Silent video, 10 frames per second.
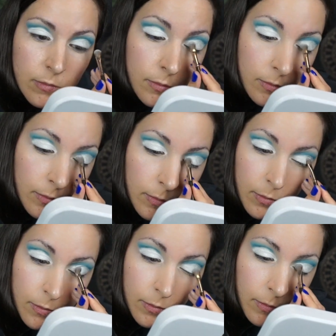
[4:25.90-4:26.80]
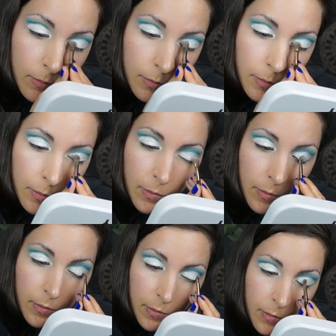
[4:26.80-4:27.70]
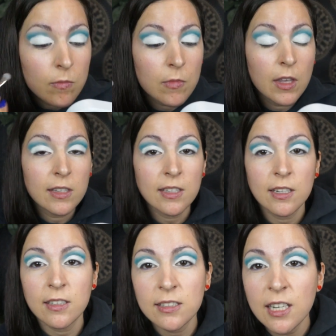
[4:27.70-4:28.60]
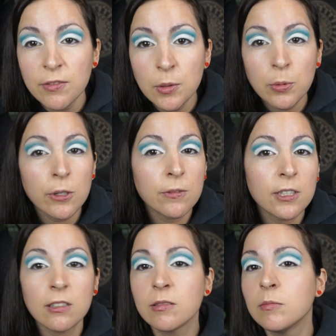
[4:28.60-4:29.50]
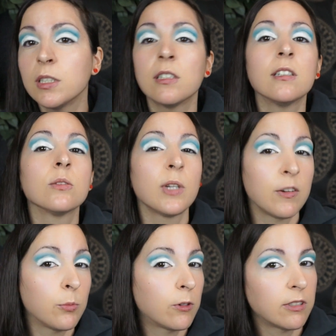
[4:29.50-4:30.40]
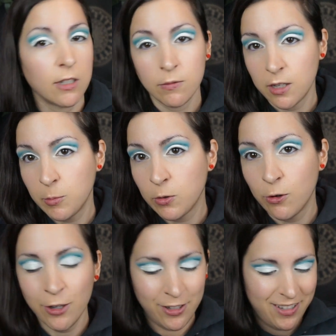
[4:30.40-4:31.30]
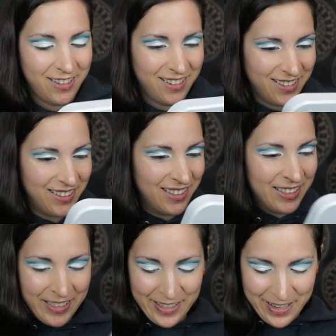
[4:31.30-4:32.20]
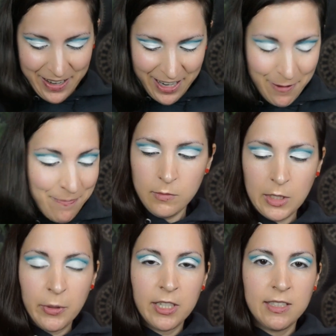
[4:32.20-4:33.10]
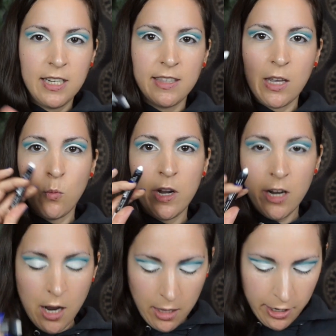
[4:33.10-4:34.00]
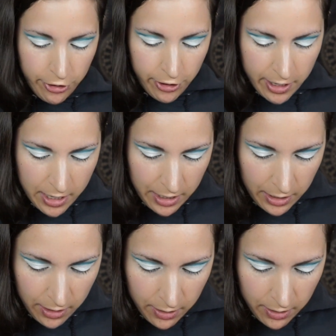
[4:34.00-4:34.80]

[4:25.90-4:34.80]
that white on top. Like I said, it doesn't have to be perfect because we have more stuff coming on. Okay, now we're gonna take that white eyeliner and